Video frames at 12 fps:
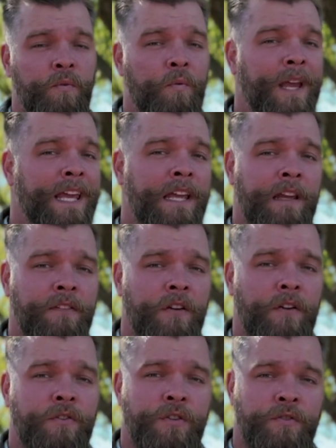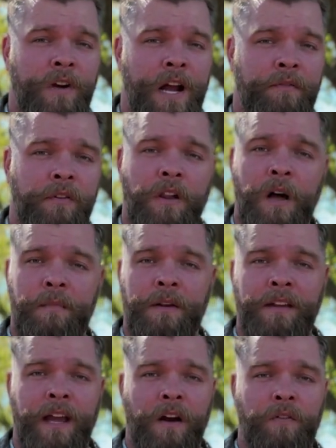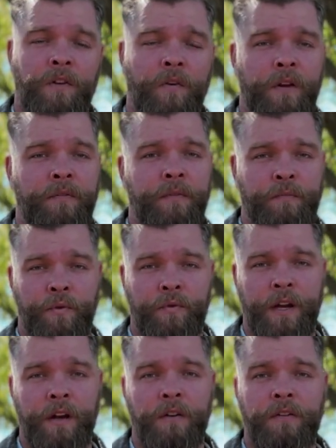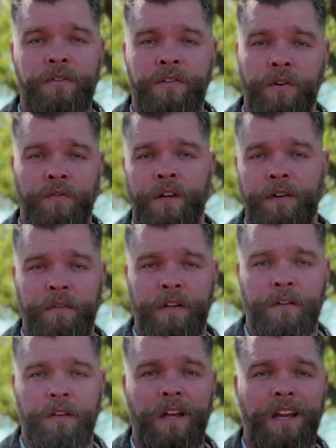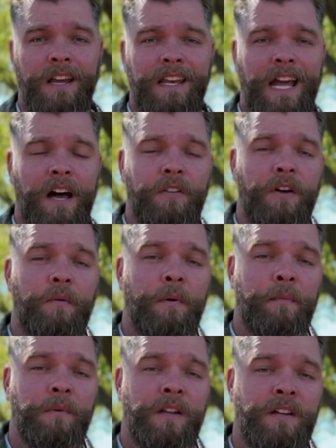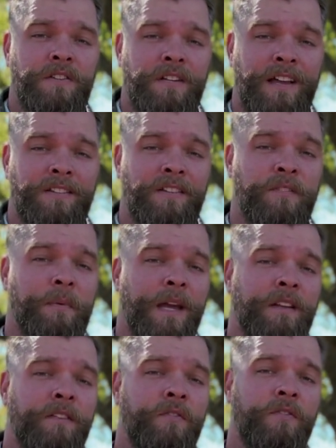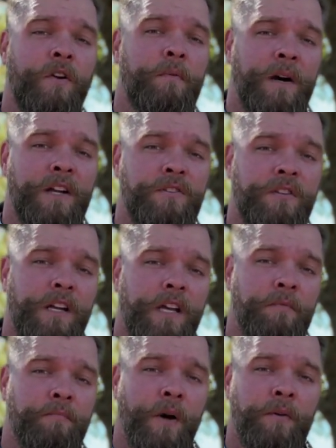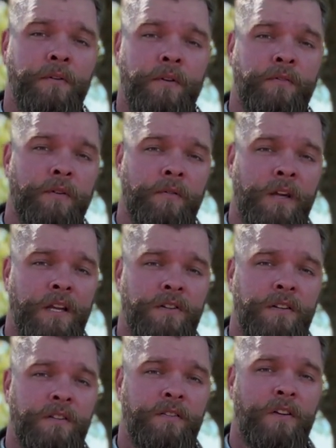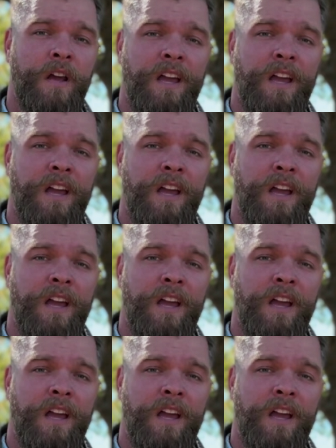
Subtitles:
way easier to travel up and down going from Greer to Greenville. Now that our population has expanded so much in both those locations,